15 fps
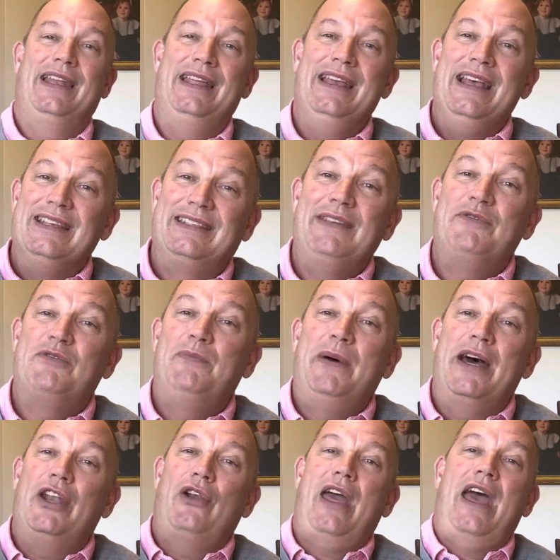It seems
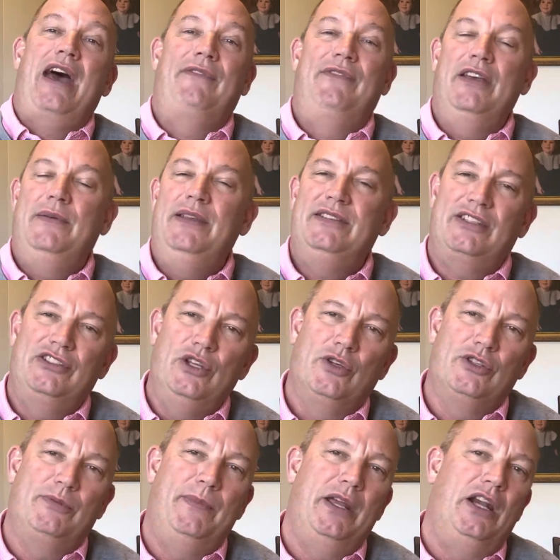better to have him. He says, no,
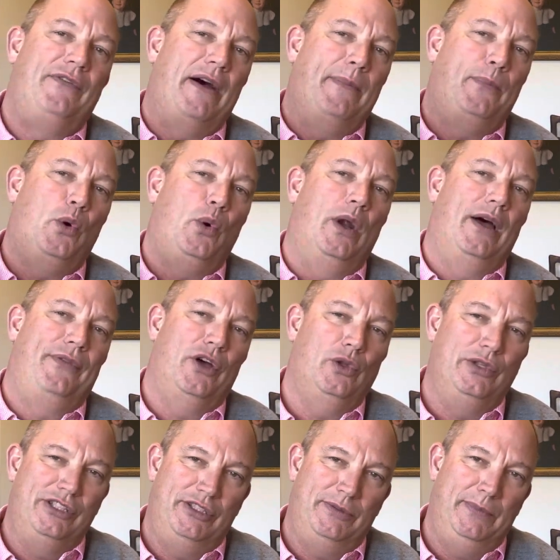it's better if I pour out the
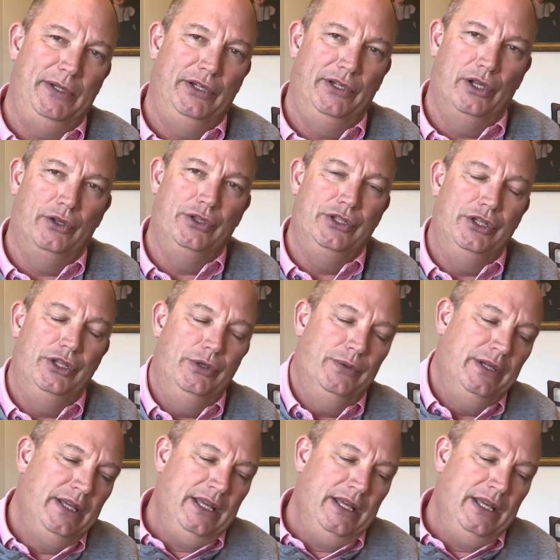Holy Spirit on you.